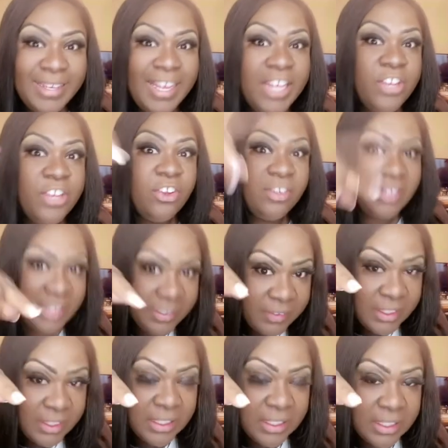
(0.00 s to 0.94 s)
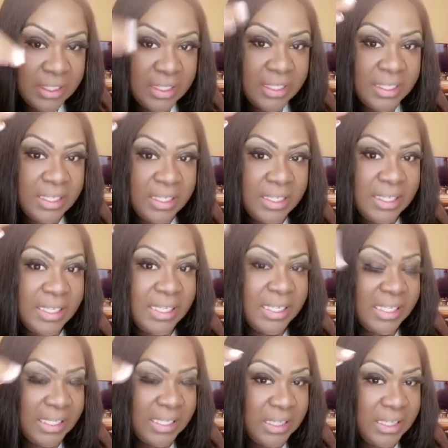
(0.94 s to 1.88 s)
and you're living
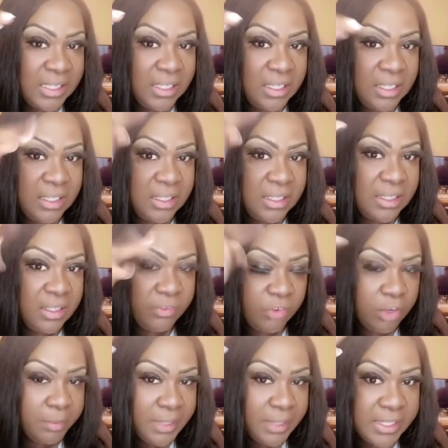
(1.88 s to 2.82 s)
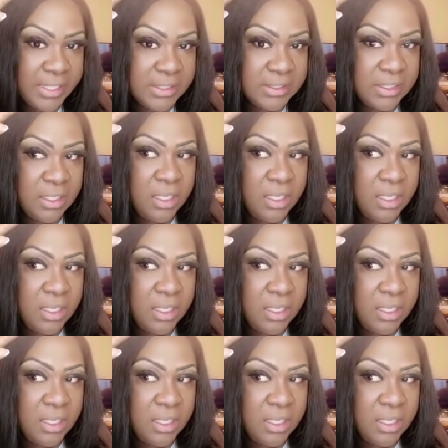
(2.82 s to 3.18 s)
in the fourplex,